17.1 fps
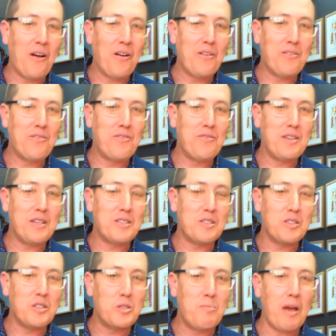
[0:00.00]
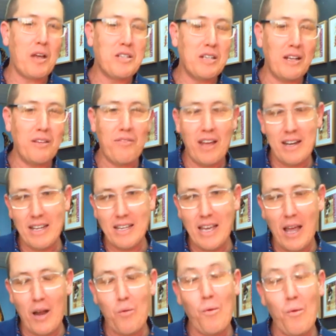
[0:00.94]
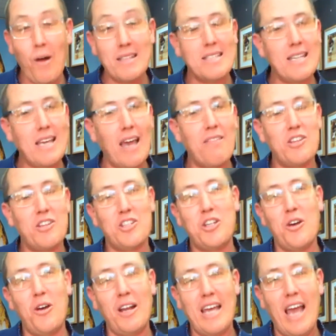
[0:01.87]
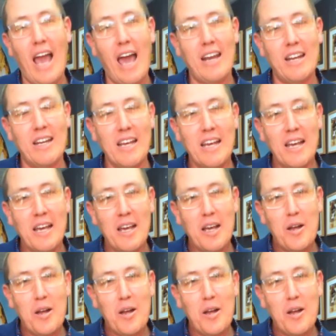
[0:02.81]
of this special event again. Once again, the Shirley Hannon